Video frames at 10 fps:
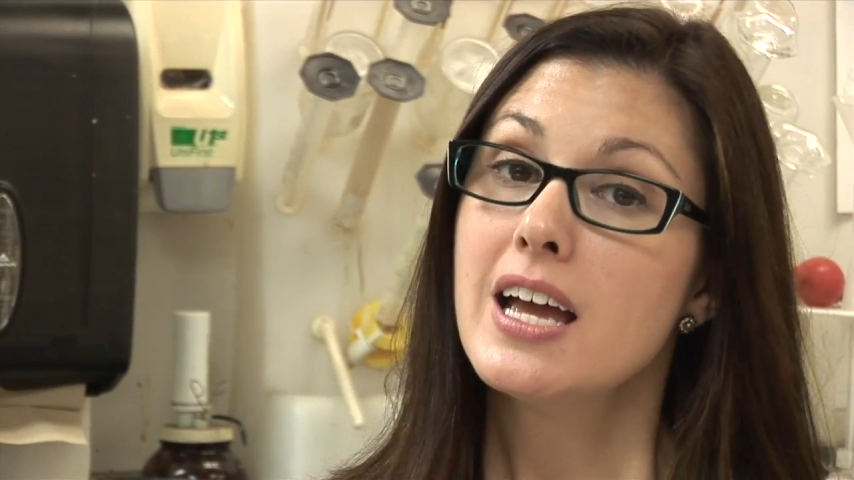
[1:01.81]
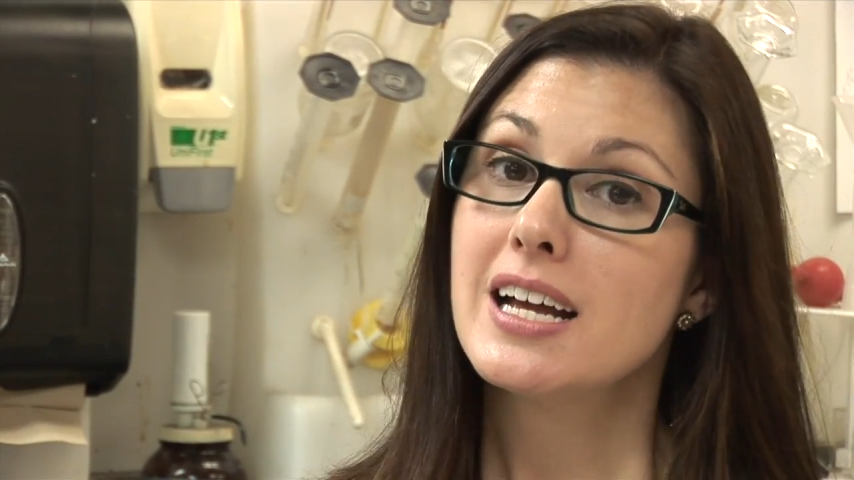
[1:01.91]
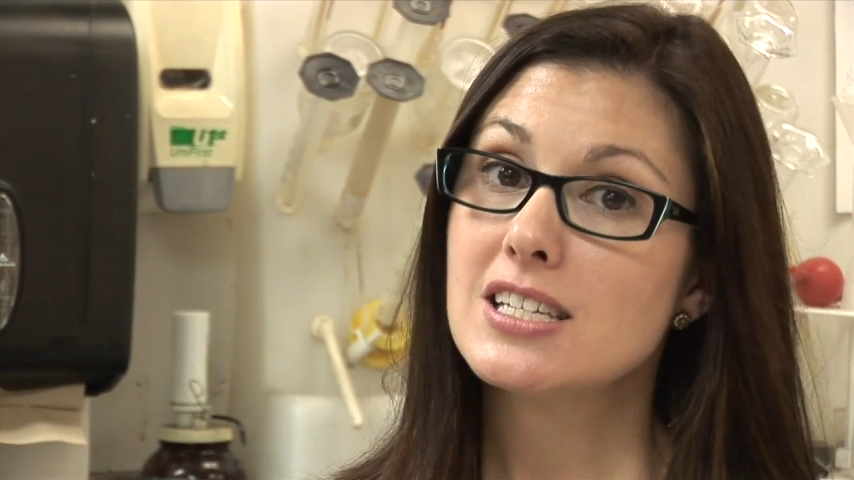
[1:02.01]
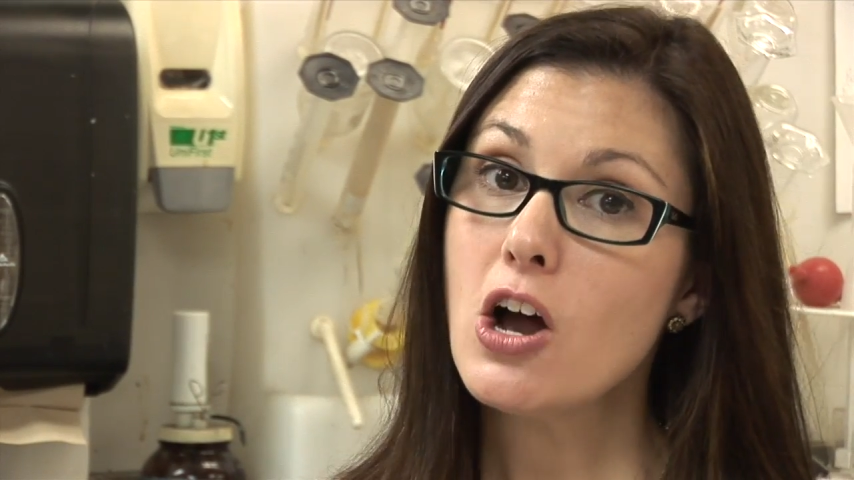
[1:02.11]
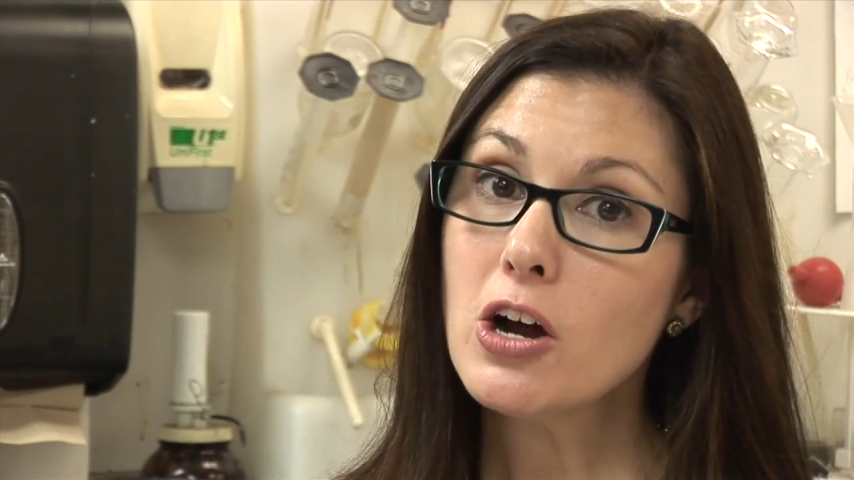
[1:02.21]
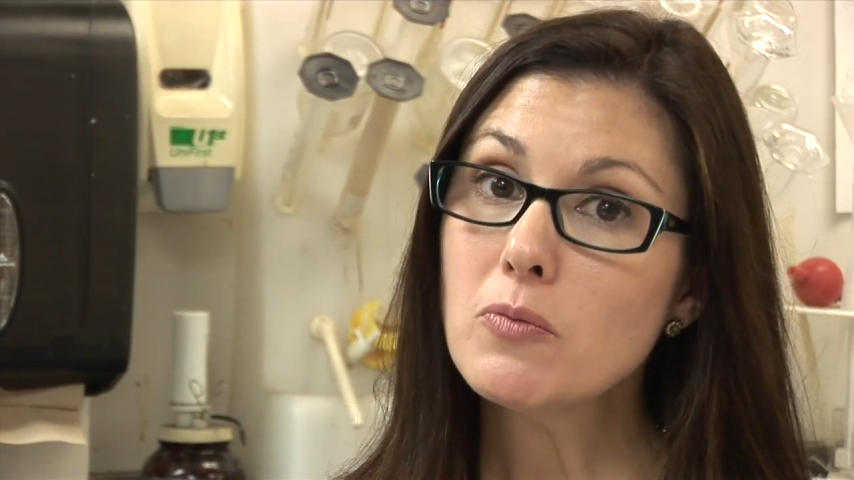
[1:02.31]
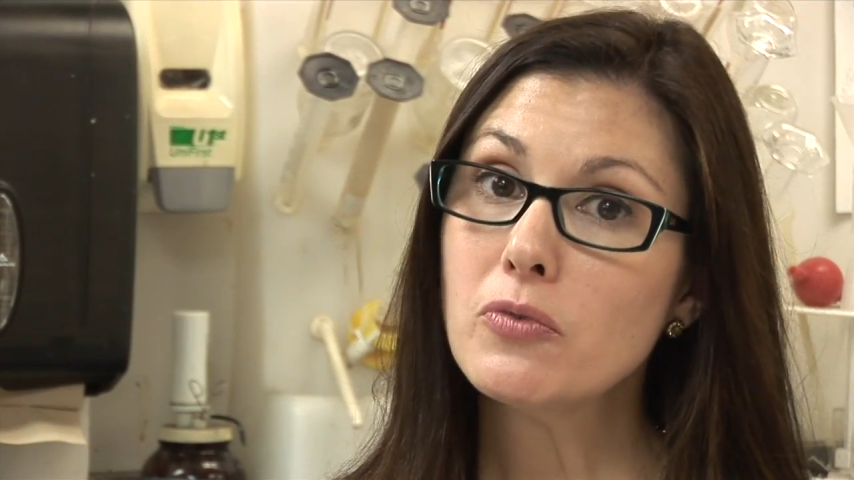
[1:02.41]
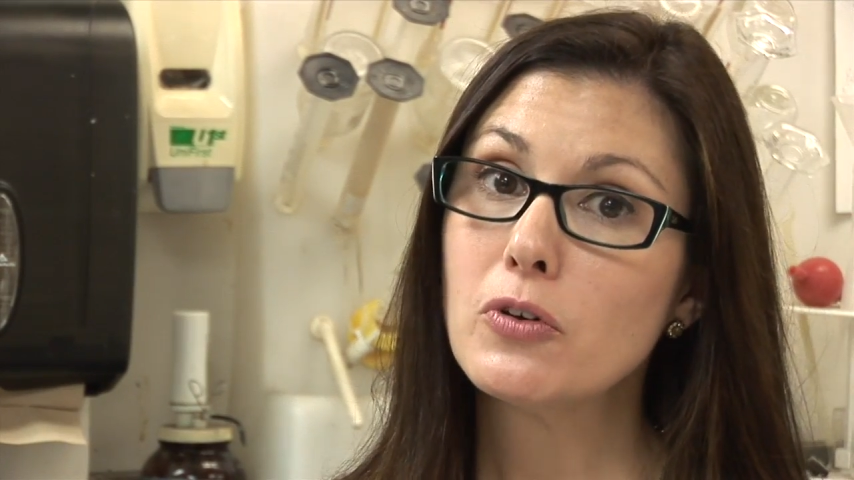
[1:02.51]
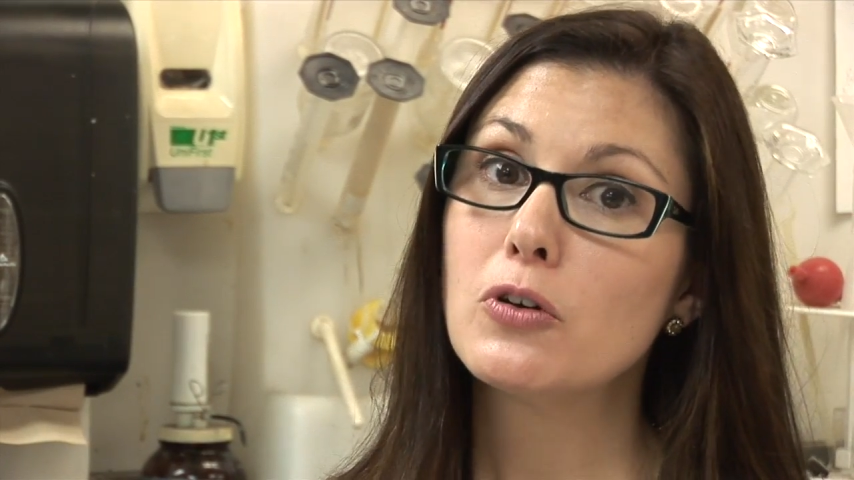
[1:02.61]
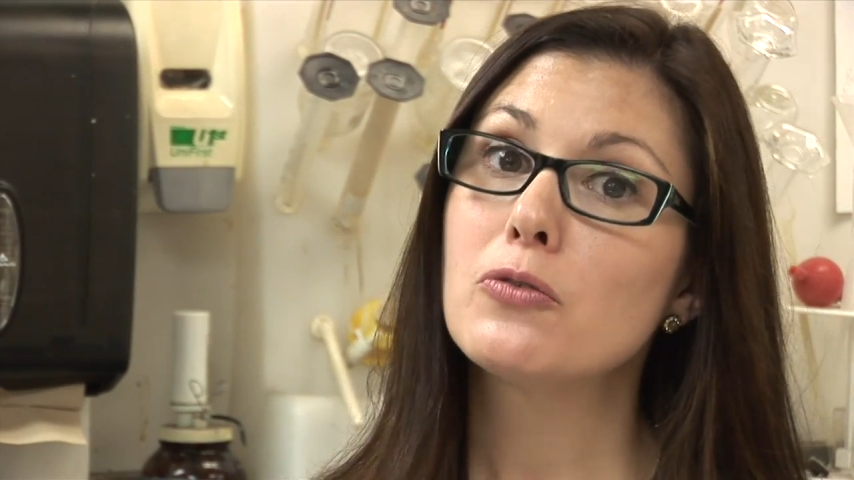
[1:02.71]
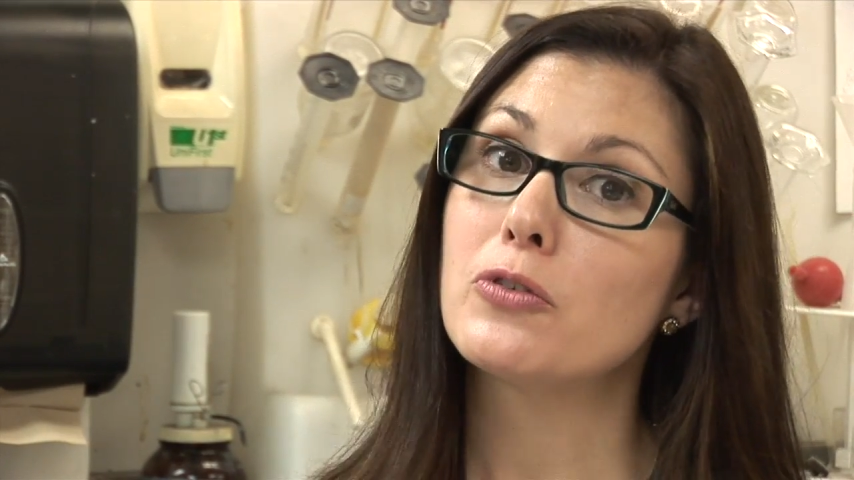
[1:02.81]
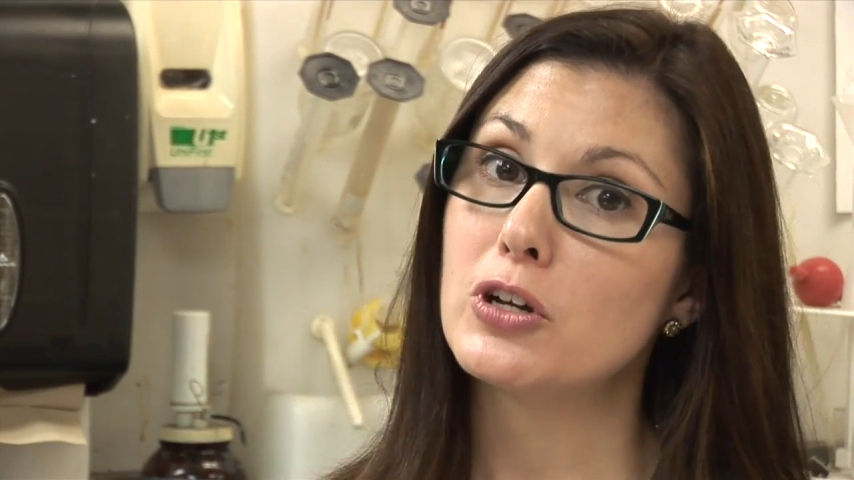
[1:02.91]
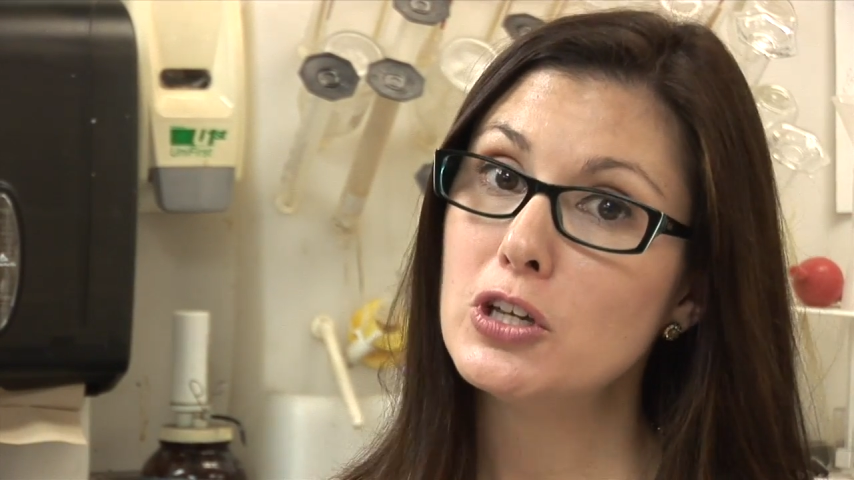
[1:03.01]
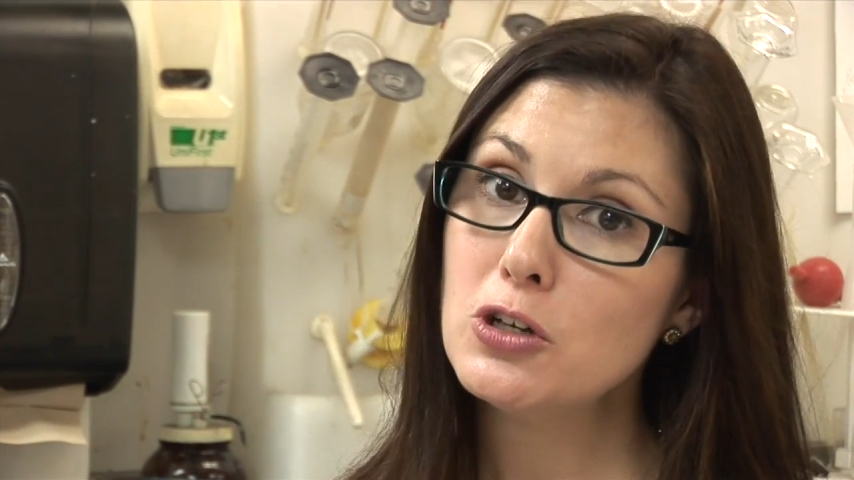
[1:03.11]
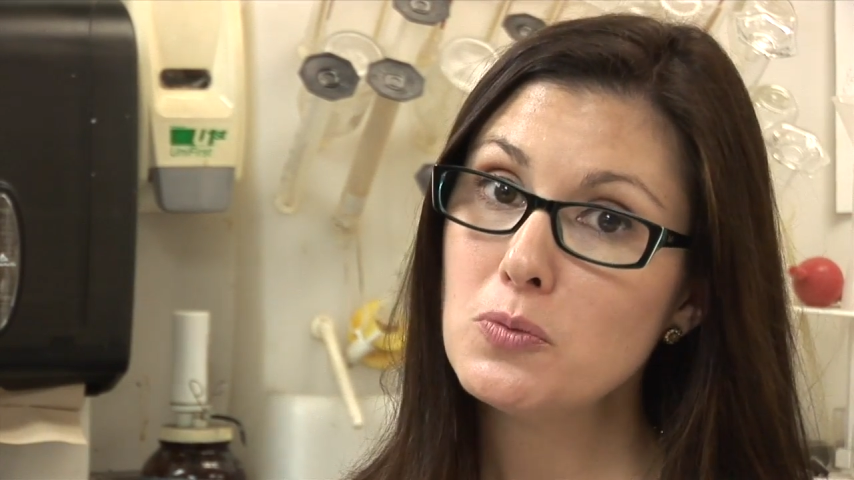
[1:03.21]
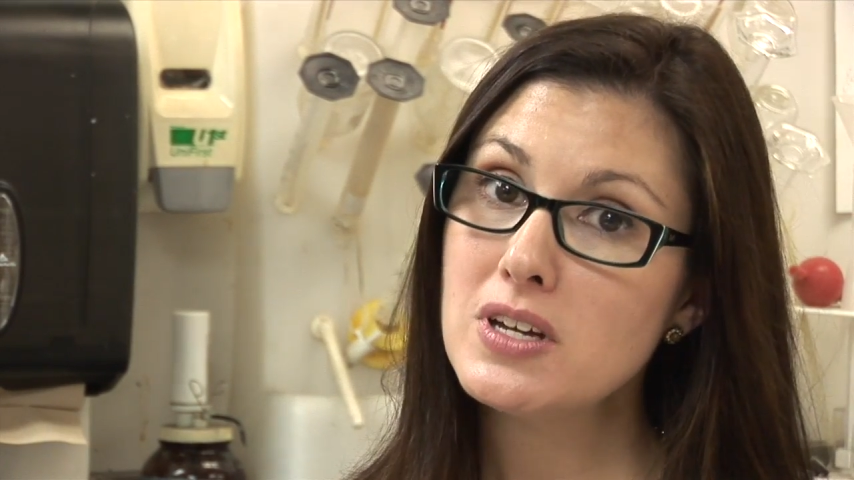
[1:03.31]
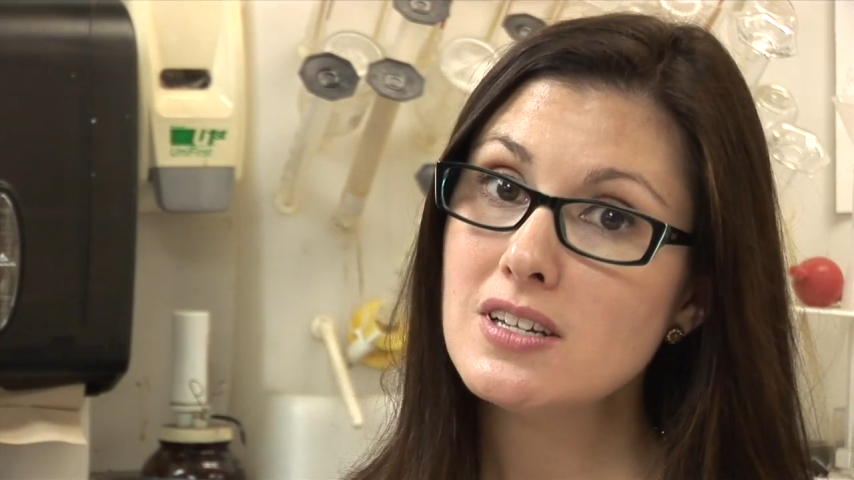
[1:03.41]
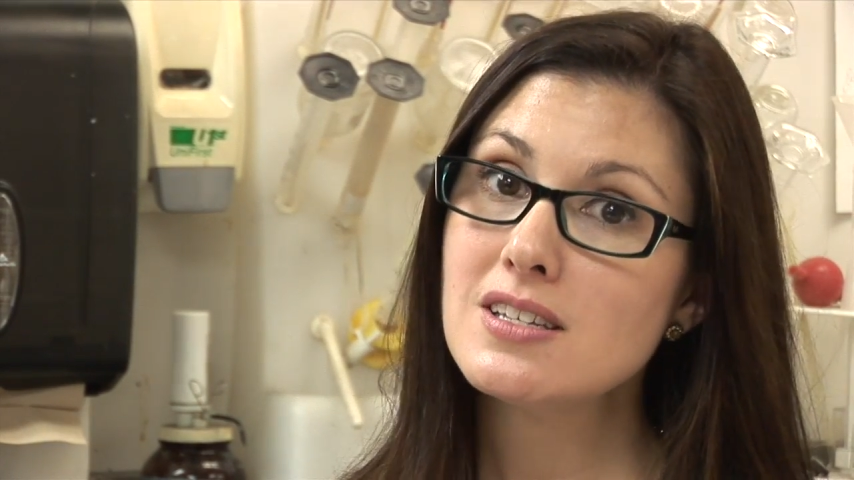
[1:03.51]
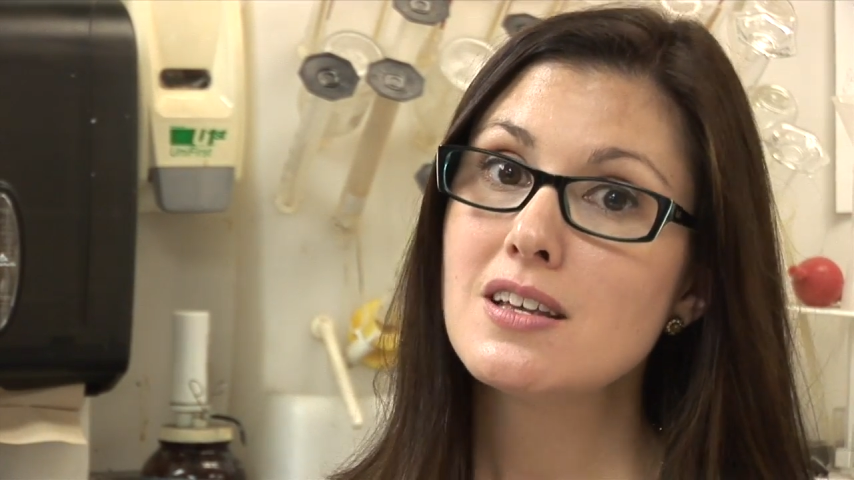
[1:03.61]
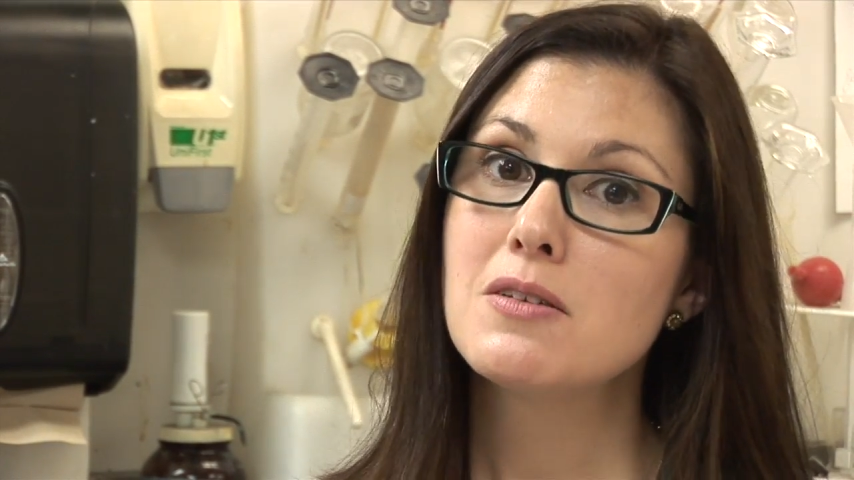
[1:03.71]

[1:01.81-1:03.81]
it's harmful for humans,